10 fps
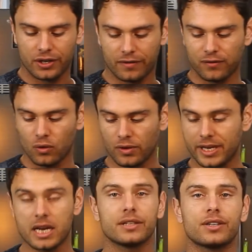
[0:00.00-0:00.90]
for the
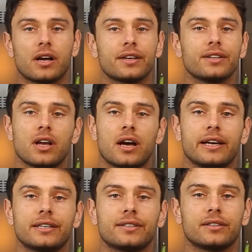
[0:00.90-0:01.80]
entire
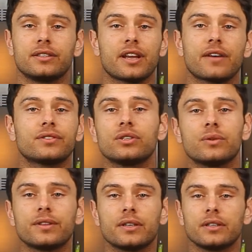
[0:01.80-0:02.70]
night. It didn't have to do
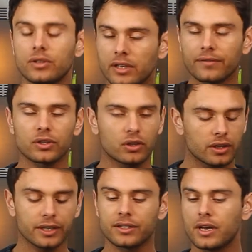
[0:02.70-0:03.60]
anything. You didn't have to cook
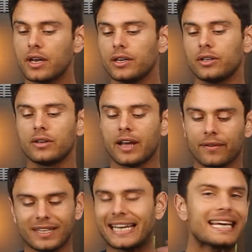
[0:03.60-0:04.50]
it. You didn't have
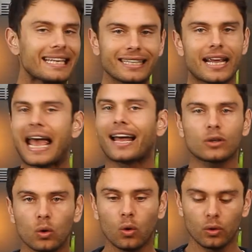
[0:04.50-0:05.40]
to heat it at
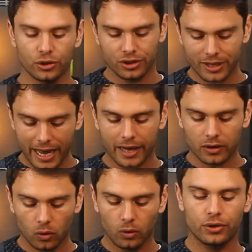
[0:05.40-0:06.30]
all. You just added
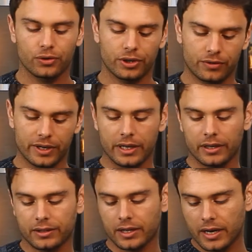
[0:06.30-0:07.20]
all your
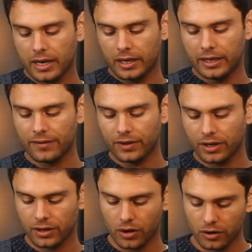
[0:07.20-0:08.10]
ingredients, leave it
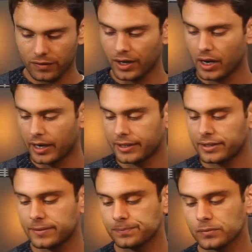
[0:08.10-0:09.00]
in overnight.
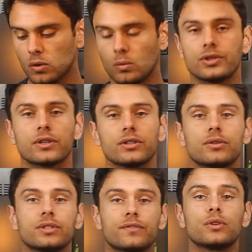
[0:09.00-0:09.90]
What you can do
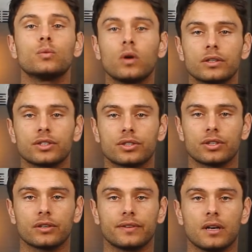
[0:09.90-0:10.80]
is if you want to
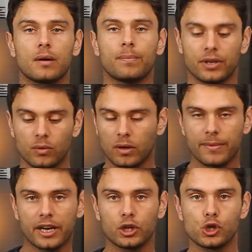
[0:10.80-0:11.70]
serve it up and you want to
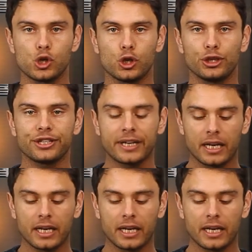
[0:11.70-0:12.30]
make a druzh,